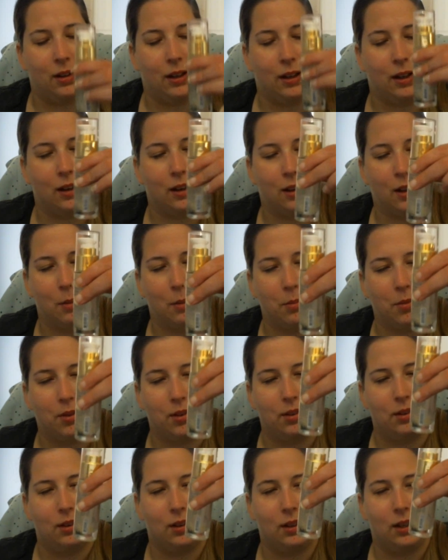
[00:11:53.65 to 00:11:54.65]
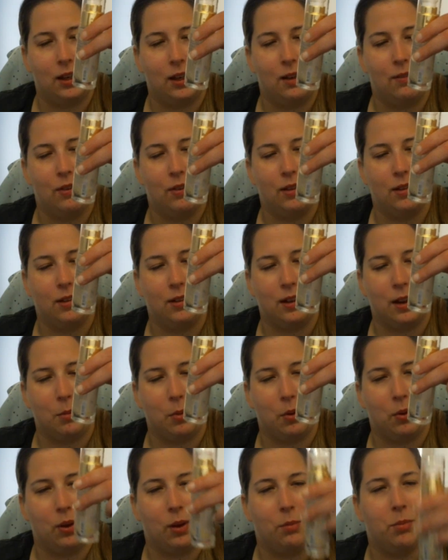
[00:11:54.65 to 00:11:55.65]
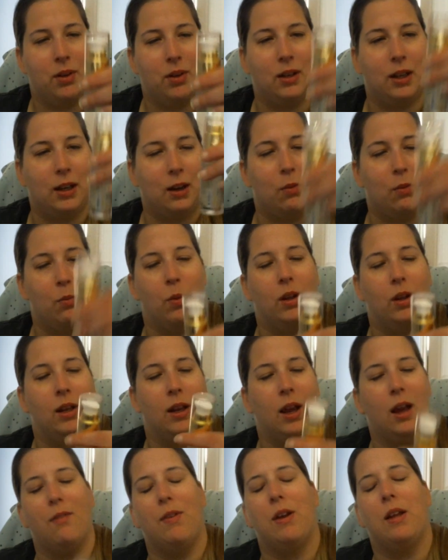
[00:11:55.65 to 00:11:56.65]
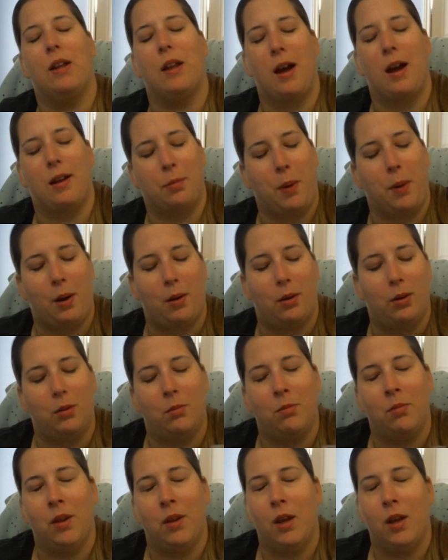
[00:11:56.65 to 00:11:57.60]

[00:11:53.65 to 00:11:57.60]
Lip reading: Like, it comes, like, even the sample comes in like a really heavy glass bottle.